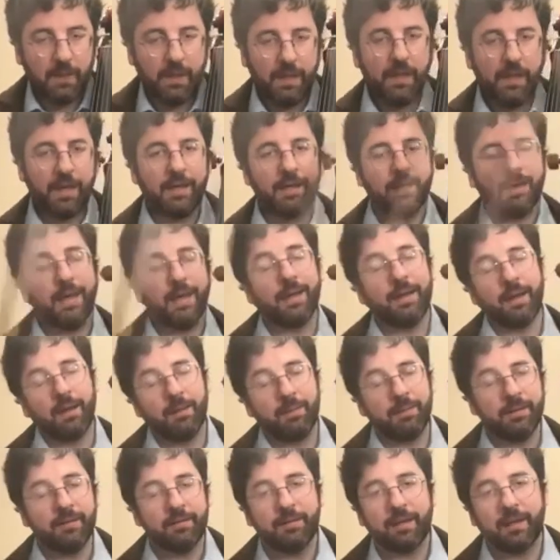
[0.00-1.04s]
And again,
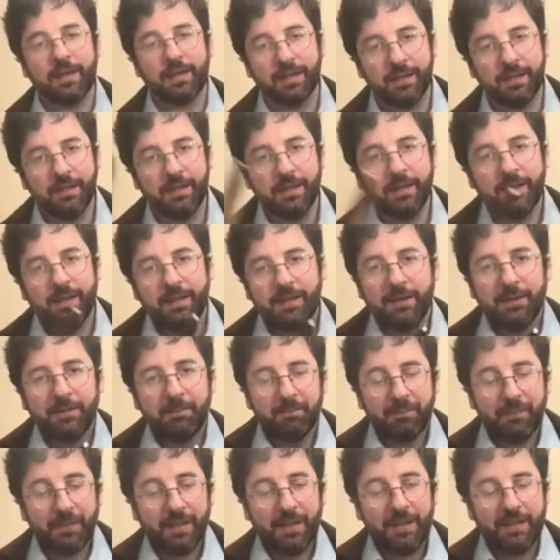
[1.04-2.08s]
it's like,
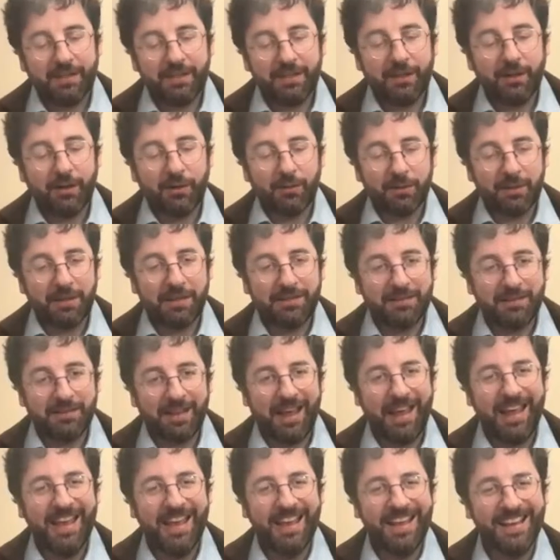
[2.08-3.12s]
it's
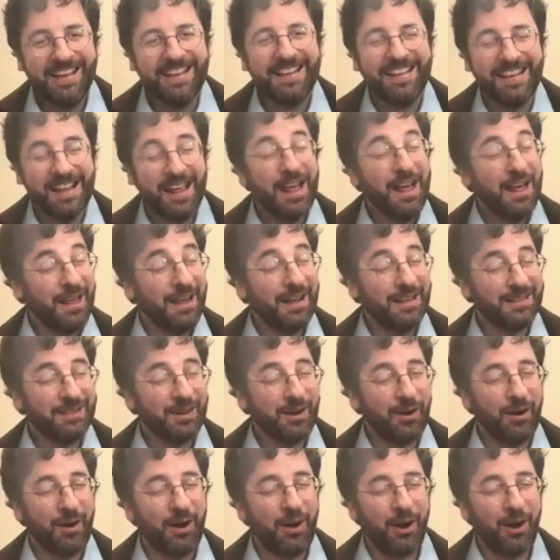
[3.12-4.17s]
that's
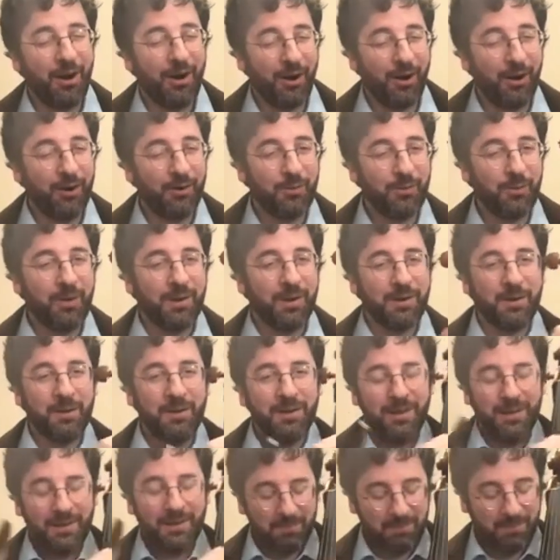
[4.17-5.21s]
a hard one,
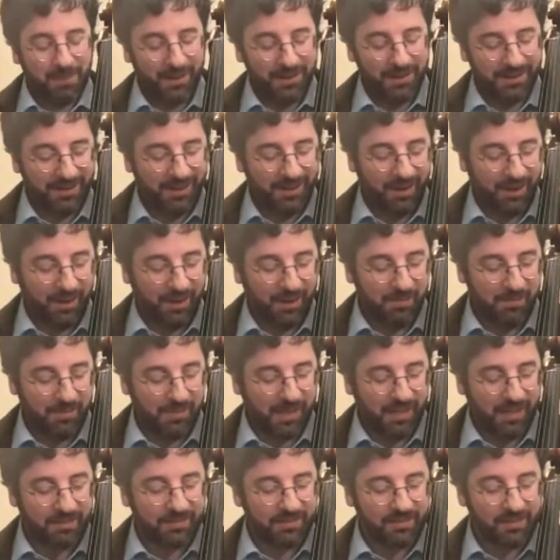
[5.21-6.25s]
but
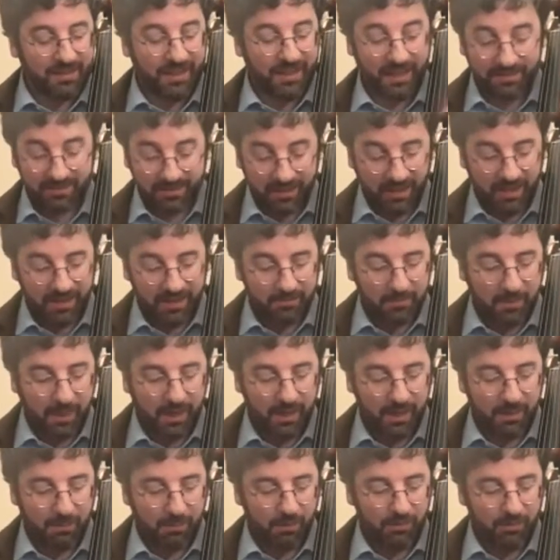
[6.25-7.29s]
that's kind of my
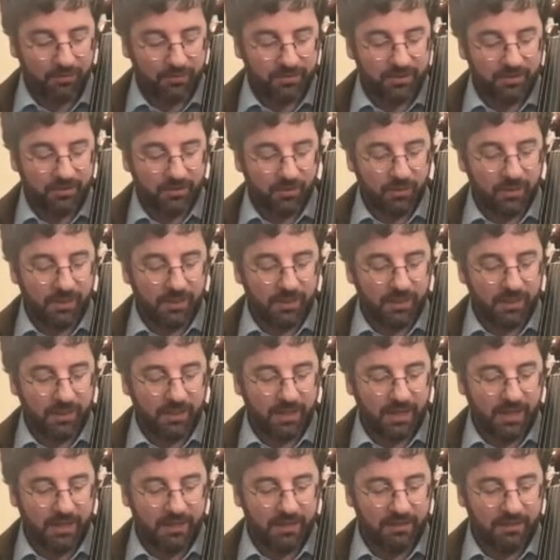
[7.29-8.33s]
approach to doing it.
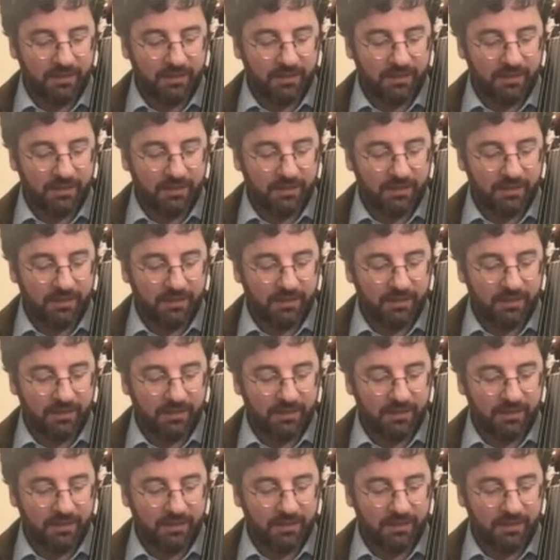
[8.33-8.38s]
And